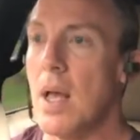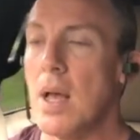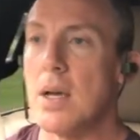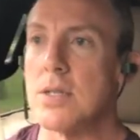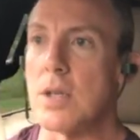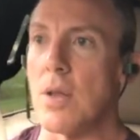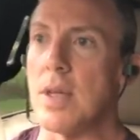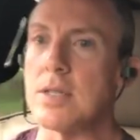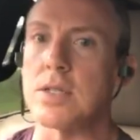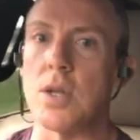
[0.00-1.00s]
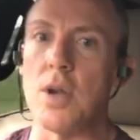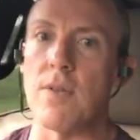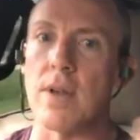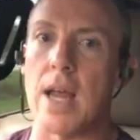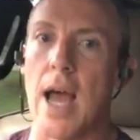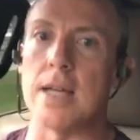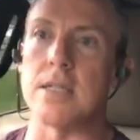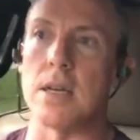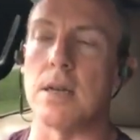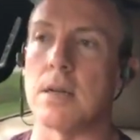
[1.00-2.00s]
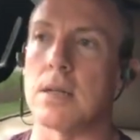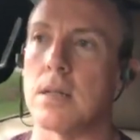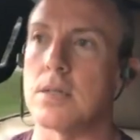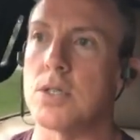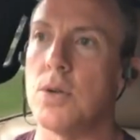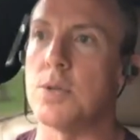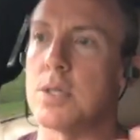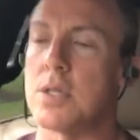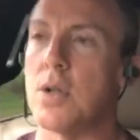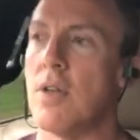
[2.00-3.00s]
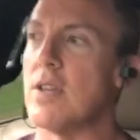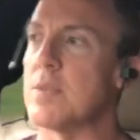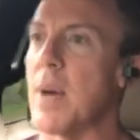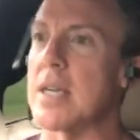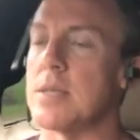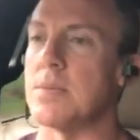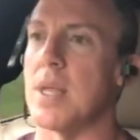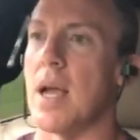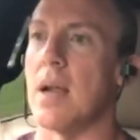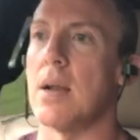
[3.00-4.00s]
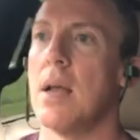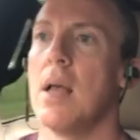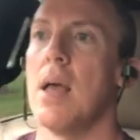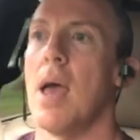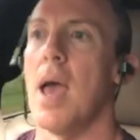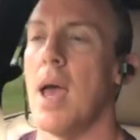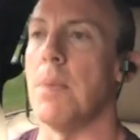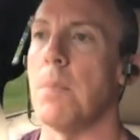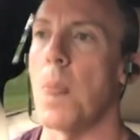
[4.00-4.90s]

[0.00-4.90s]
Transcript: So there's two different spectrums there. And